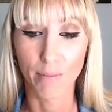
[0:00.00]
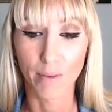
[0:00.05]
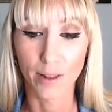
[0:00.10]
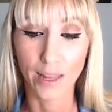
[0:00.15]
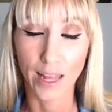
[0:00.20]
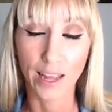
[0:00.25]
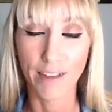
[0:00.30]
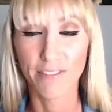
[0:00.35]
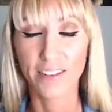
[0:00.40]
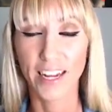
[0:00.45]

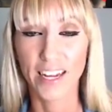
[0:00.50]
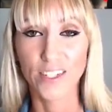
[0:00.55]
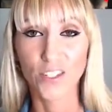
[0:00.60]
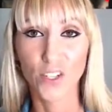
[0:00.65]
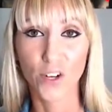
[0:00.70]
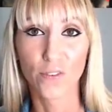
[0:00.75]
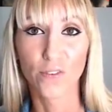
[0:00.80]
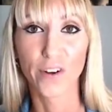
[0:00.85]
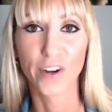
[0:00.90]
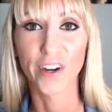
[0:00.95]
life takes
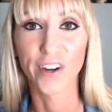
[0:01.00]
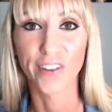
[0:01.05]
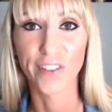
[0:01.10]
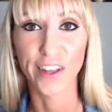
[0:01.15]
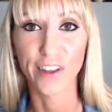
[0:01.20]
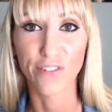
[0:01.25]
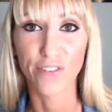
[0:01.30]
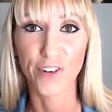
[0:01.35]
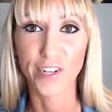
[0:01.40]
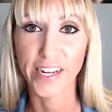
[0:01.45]
over and
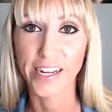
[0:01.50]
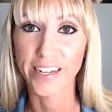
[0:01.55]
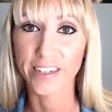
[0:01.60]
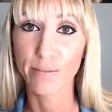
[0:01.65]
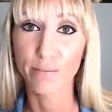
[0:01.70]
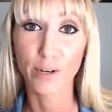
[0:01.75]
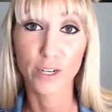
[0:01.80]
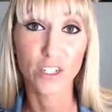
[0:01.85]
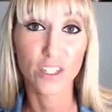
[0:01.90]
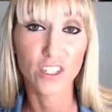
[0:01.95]
they forget to
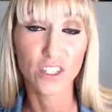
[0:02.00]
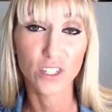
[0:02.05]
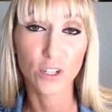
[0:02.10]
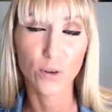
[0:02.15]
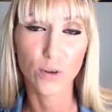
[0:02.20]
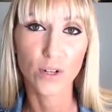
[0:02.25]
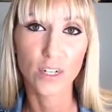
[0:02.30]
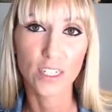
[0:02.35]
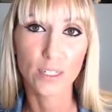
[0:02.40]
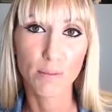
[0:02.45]
purchase the
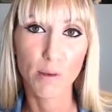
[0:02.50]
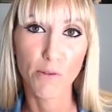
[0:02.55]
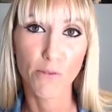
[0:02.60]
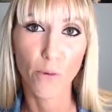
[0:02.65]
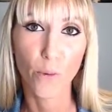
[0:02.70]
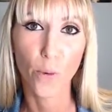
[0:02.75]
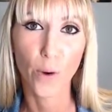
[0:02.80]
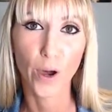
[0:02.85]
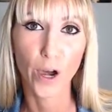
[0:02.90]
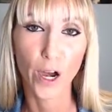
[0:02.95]
course
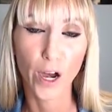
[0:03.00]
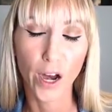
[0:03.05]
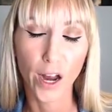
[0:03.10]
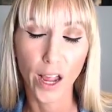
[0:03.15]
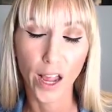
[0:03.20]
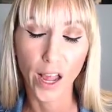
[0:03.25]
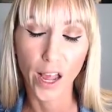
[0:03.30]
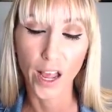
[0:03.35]
before